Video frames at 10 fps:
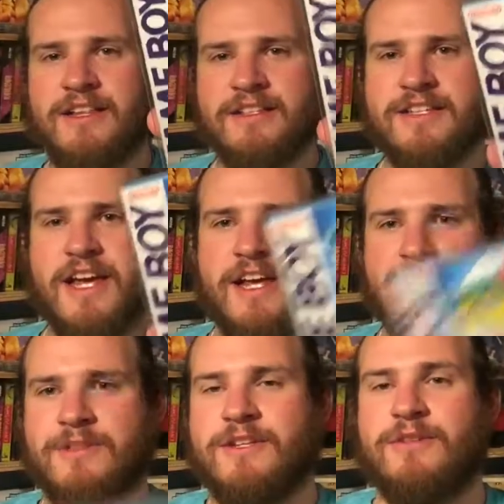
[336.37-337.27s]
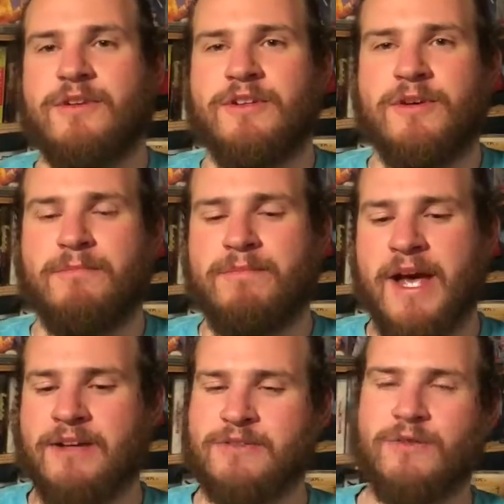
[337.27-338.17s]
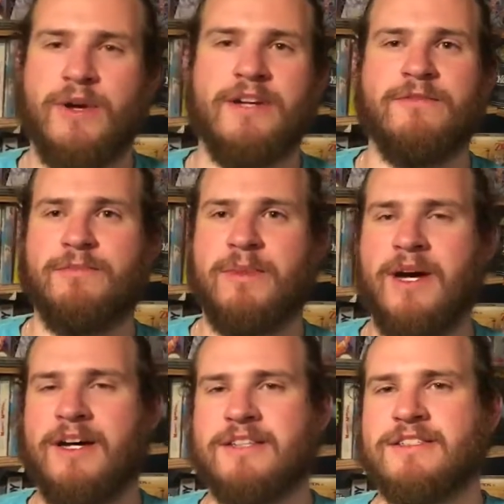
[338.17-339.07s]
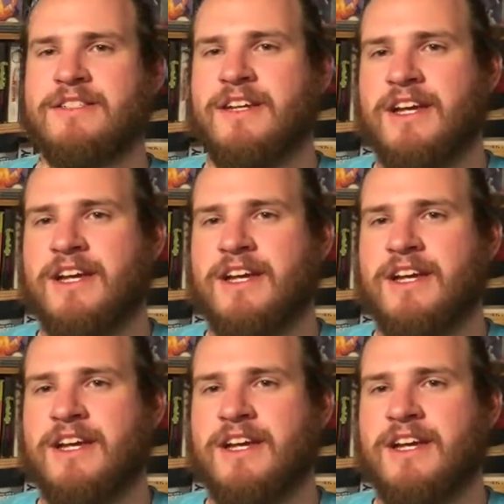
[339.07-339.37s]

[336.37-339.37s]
This game is gonna run you about $12.